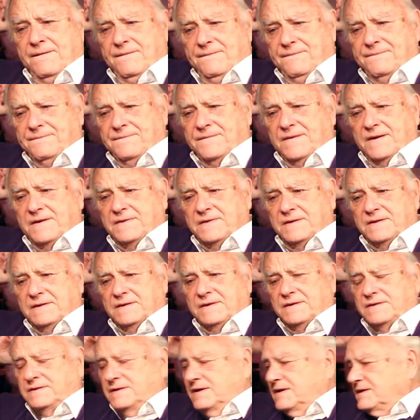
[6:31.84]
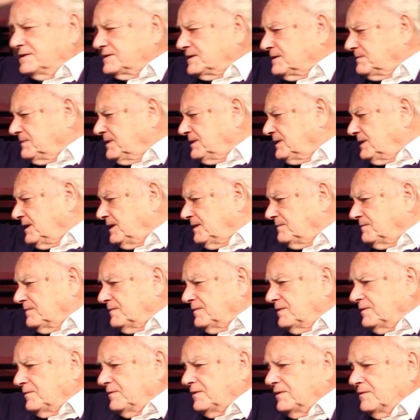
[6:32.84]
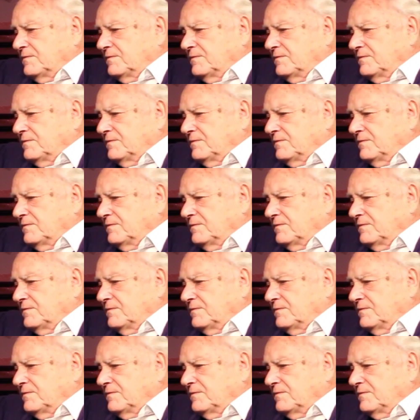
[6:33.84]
Yeah, I think it does. I mean, I'm